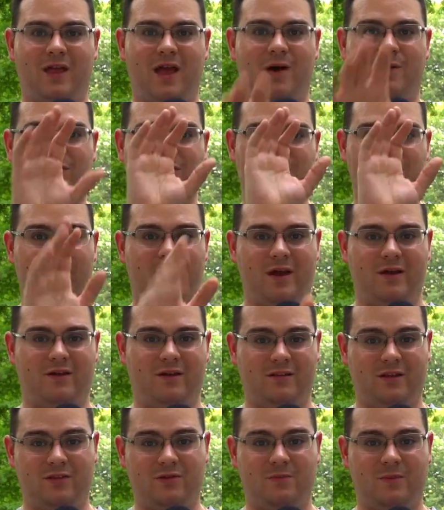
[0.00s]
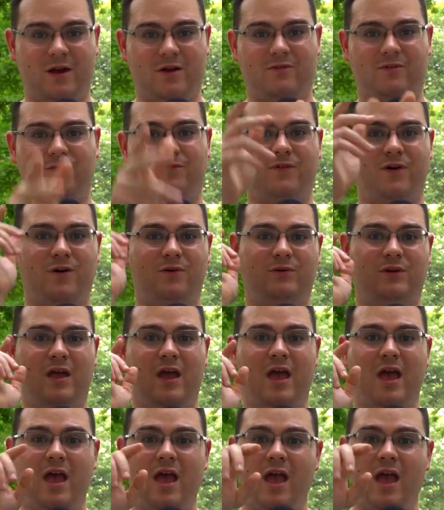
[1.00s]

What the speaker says: now with another microphone,